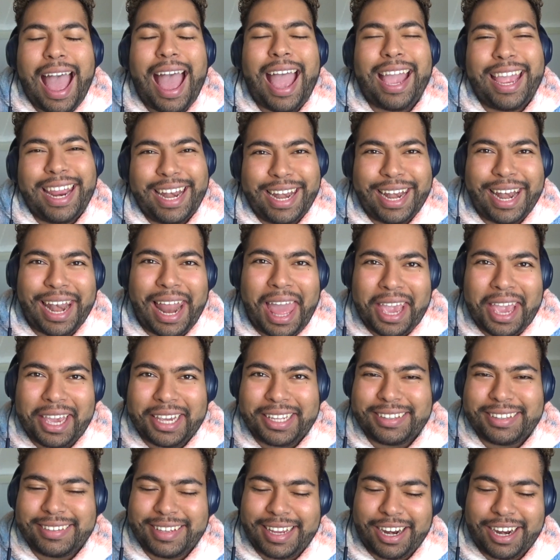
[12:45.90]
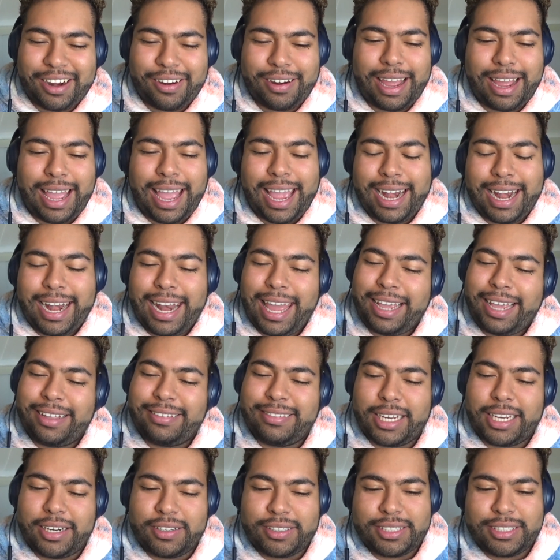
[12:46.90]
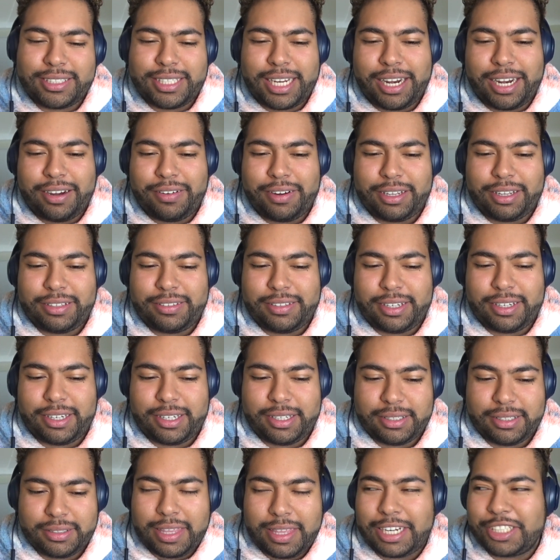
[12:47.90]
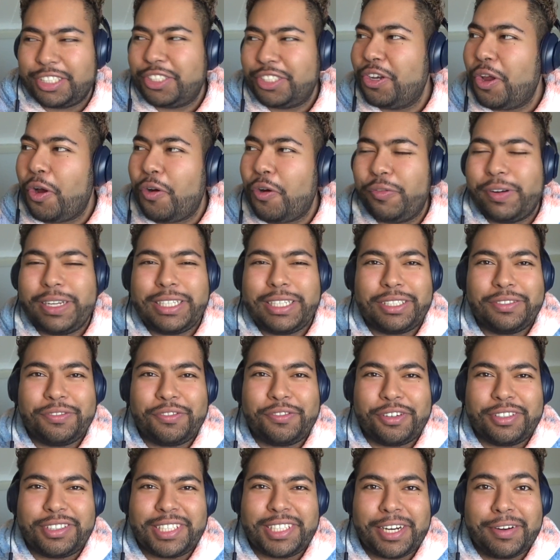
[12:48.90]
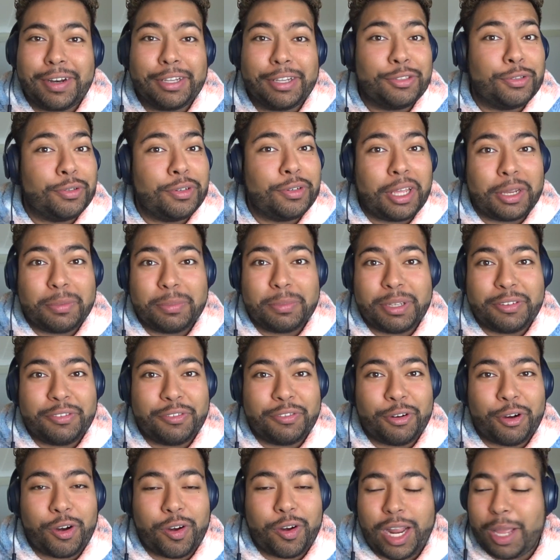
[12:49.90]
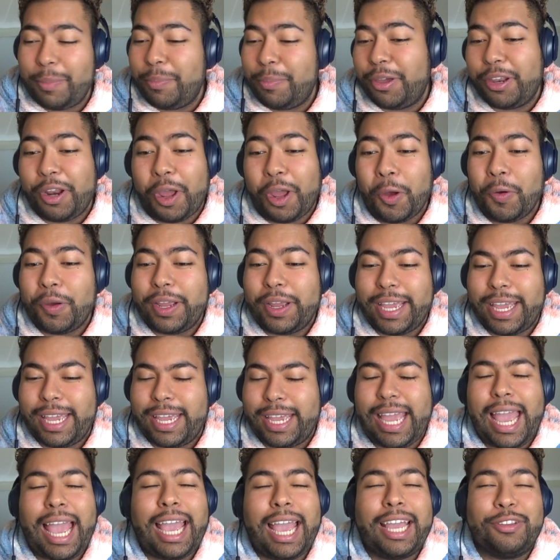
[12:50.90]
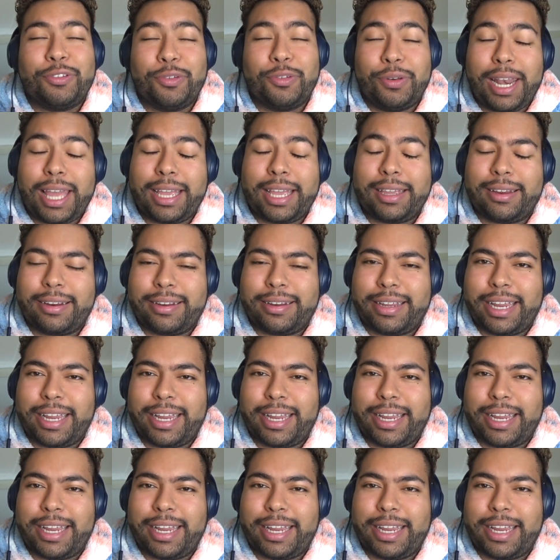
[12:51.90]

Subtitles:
I like Tara. I like Tara's character. There's no reason for Tara to not be Flora, but okay, I do like her